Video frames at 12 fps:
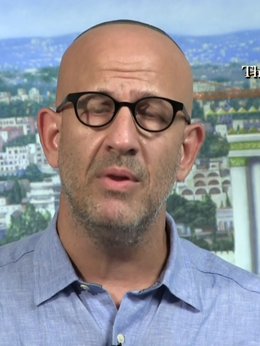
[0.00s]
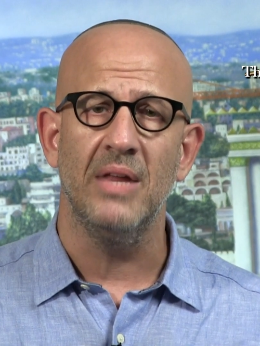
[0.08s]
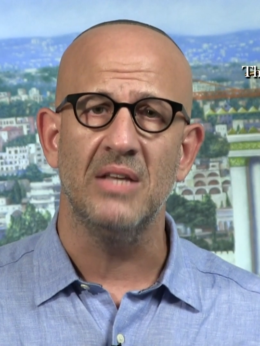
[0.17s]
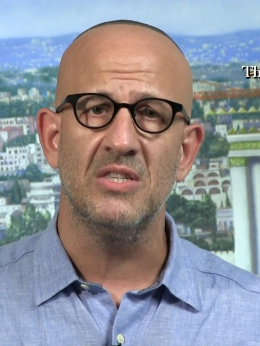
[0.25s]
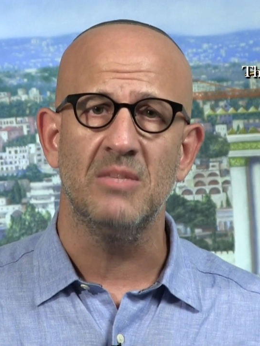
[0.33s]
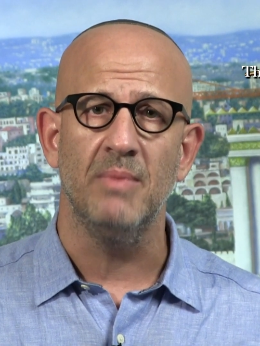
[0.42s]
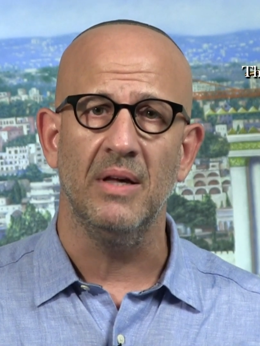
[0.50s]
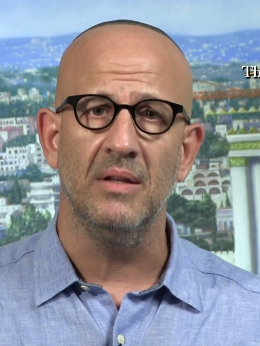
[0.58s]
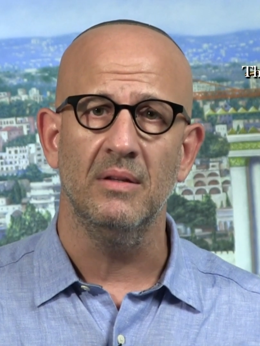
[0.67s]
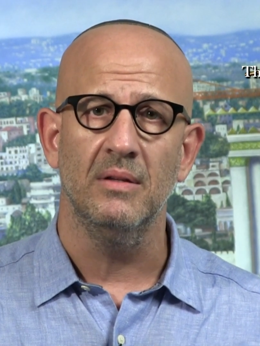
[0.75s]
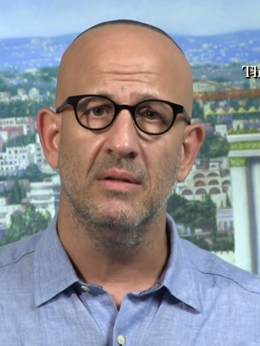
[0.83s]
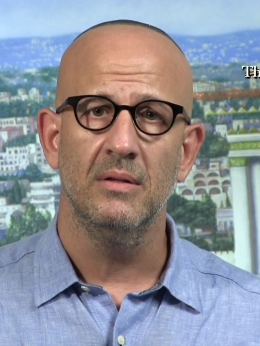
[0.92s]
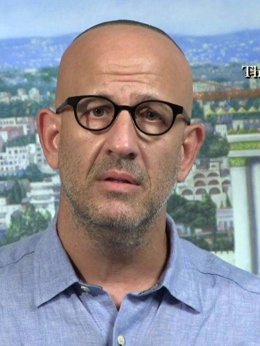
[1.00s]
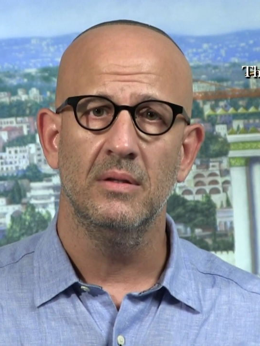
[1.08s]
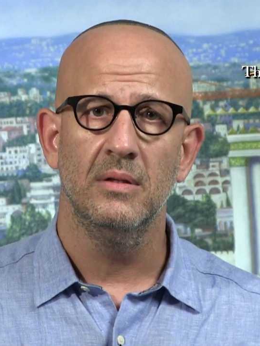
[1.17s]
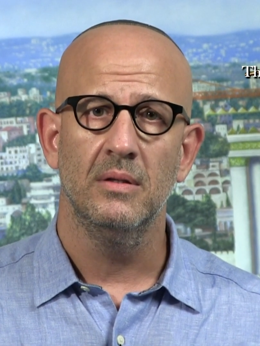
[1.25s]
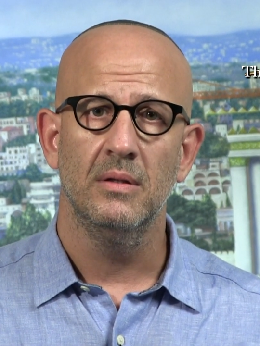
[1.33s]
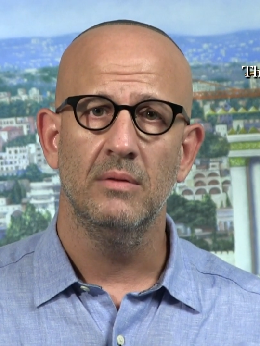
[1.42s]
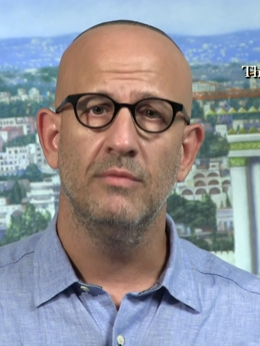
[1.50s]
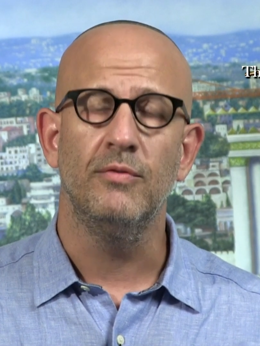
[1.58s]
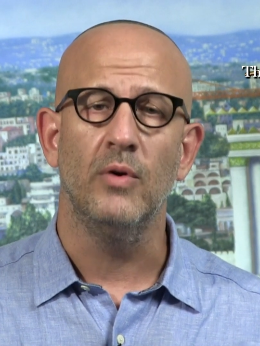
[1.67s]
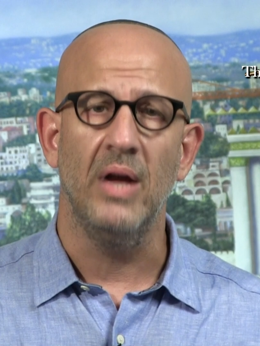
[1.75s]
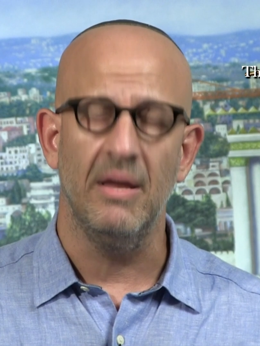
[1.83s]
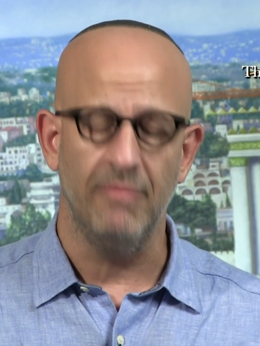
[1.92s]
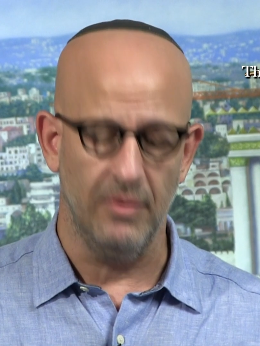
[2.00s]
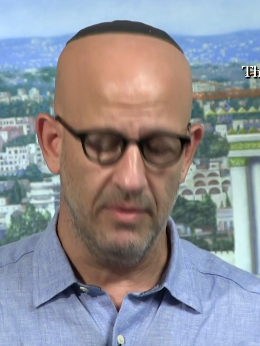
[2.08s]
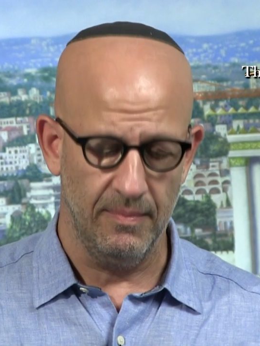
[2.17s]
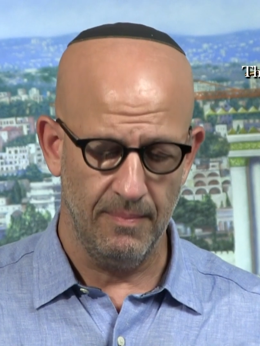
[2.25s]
that smell forever.